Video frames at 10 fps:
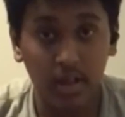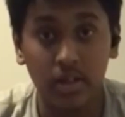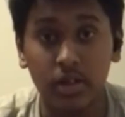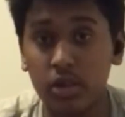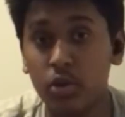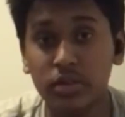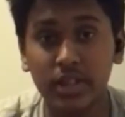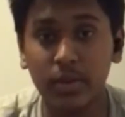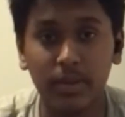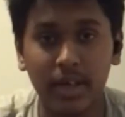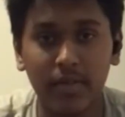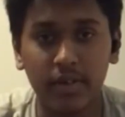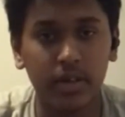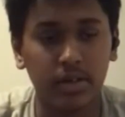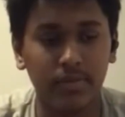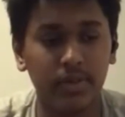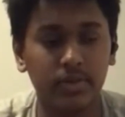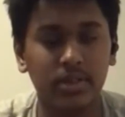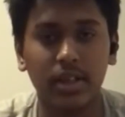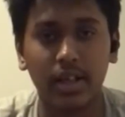use it whenever you're
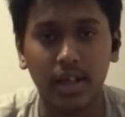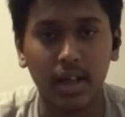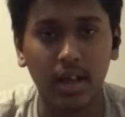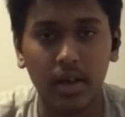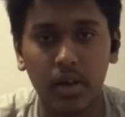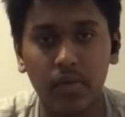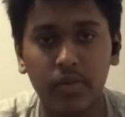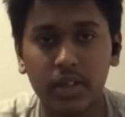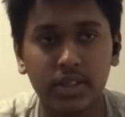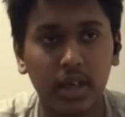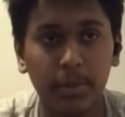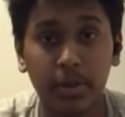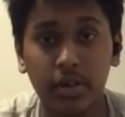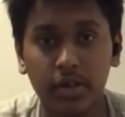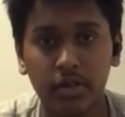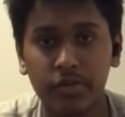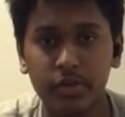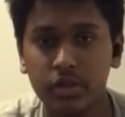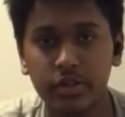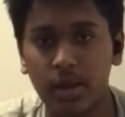confused. Like, for example, you're confused
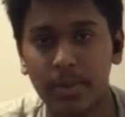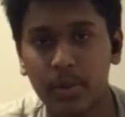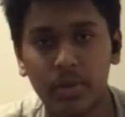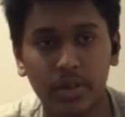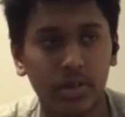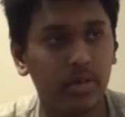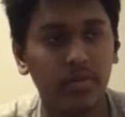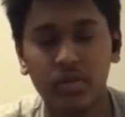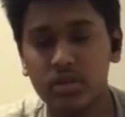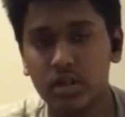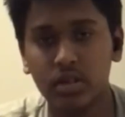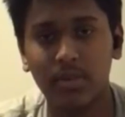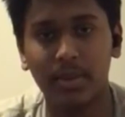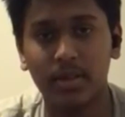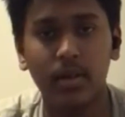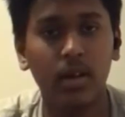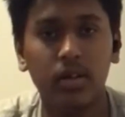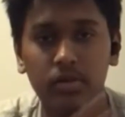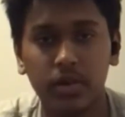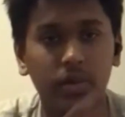on topic 1, you're confused on topic
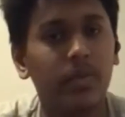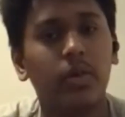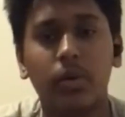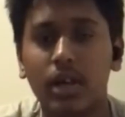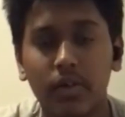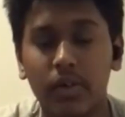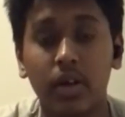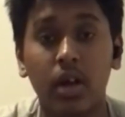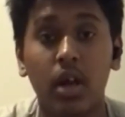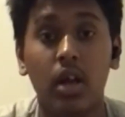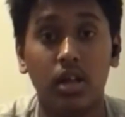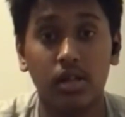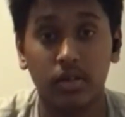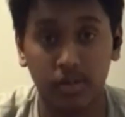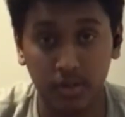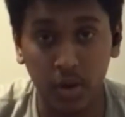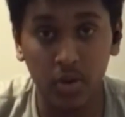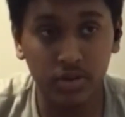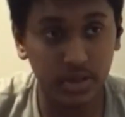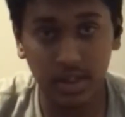3 or 4, whatever. Go
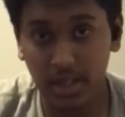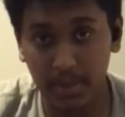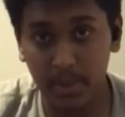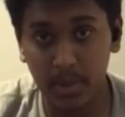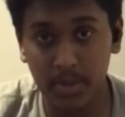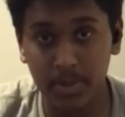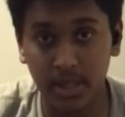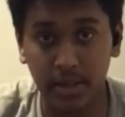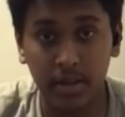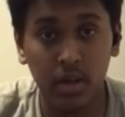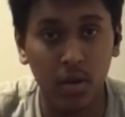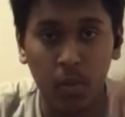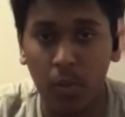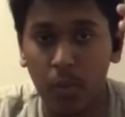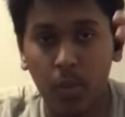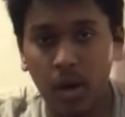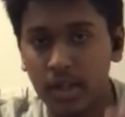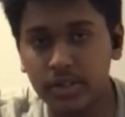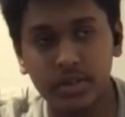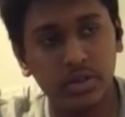to the AP website,
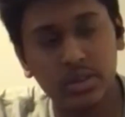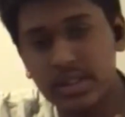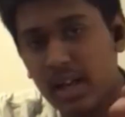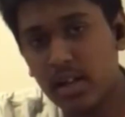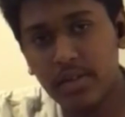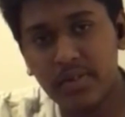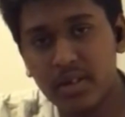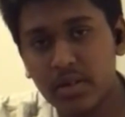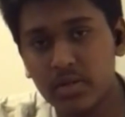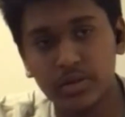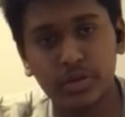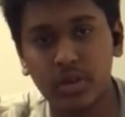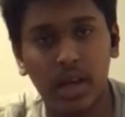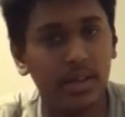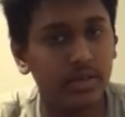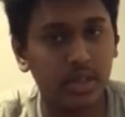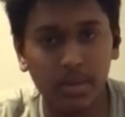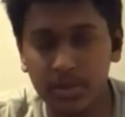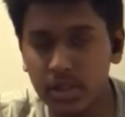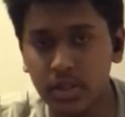watch those daily videos, try those
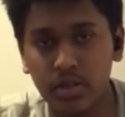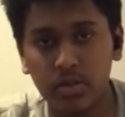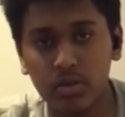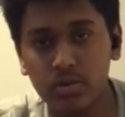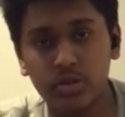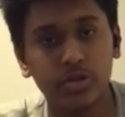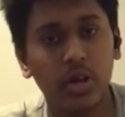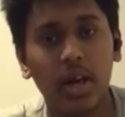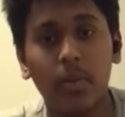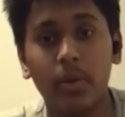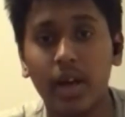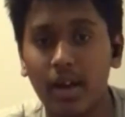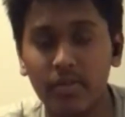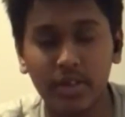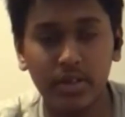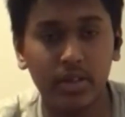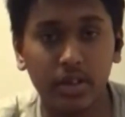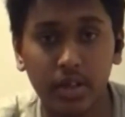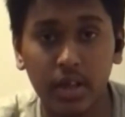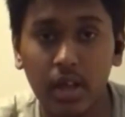MCQs, try whatever you
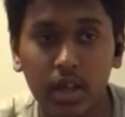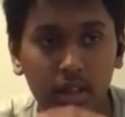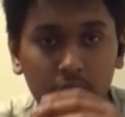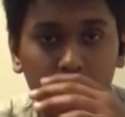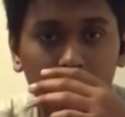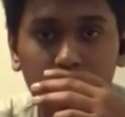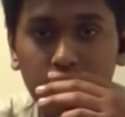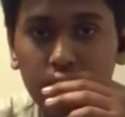could. Literally